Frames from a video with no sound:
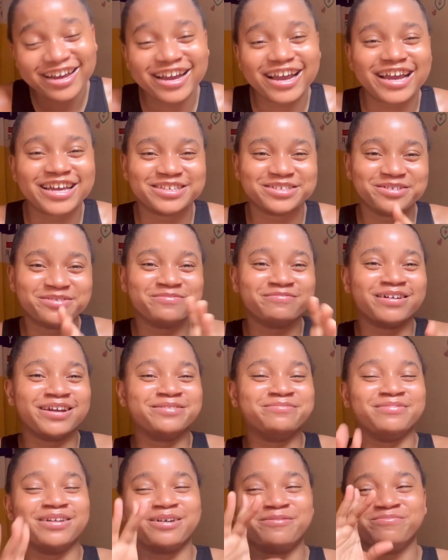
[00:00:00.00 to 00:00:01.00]
Guys, don't
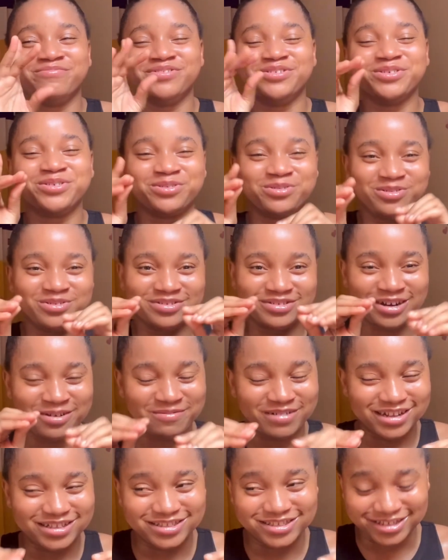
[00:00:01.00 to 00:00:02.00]
mind me, I'm being so
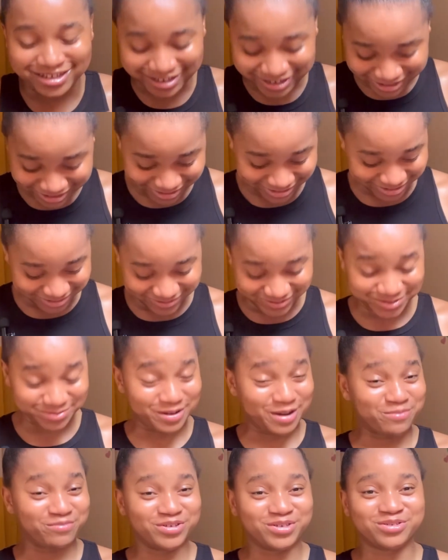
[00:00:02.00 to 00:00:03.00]
dramatic. The
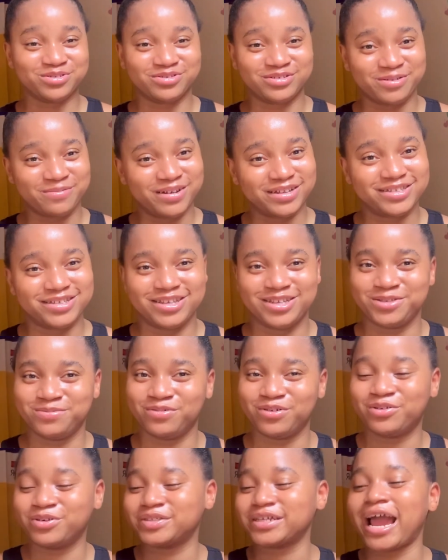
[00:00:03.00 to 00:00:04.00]
reason why I'm being so dramatic is
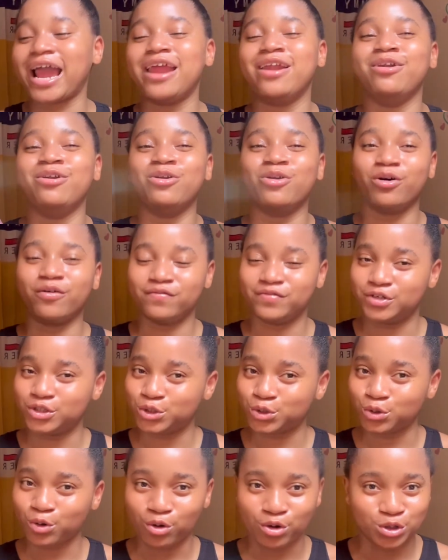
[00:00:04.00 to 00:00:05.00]
because I love
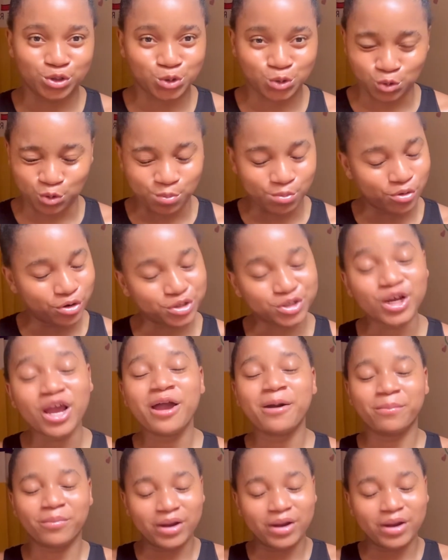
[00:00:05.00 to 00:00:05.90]
this oil so much.